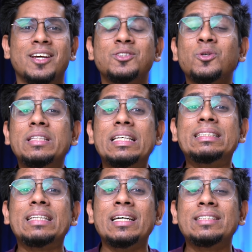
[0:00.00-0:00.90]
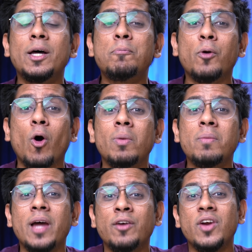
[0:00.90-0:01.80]
So this is the
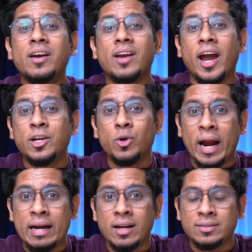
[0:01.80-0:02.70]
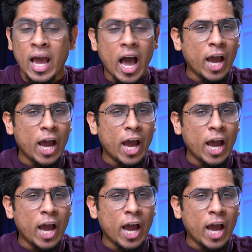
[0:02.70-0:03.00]
problem that we are trying to address.